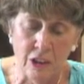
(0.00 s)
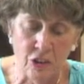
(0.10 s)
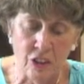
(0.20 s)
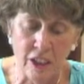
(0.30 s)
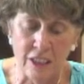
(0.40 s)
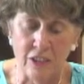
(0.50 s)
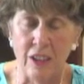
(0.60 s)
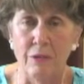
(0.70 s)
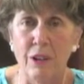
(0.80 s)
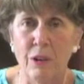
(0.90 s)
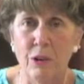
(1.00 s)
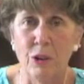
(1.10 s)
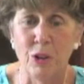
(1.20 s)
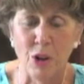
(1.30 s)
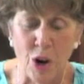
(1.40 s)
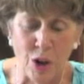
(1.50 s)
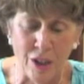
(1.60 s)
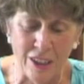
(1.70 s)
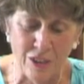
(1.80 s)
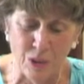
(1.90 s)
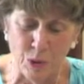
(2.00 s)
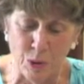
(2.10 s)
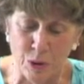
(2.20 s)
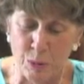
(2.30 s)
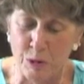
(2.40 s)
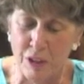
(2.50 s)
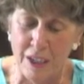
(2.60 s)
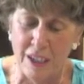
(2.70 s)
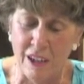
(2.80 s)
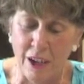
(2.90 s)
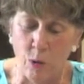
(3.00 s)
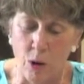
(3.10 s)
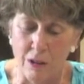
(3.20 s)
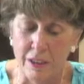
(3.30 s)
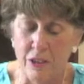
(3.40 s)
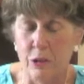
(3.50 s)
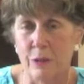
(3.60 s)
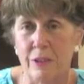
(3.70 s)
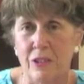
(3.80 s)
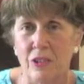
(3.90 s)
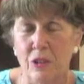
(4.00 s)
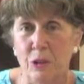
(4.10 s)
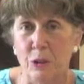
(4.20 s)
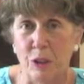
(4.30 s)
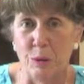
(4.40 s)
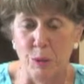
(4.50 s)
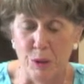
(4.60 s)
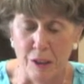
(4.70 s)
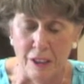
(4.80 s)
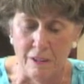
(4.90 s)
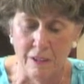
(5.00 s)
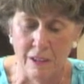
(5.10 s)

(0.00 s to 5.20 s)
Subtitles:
She has given her heart and soul to providing high quality services to her community.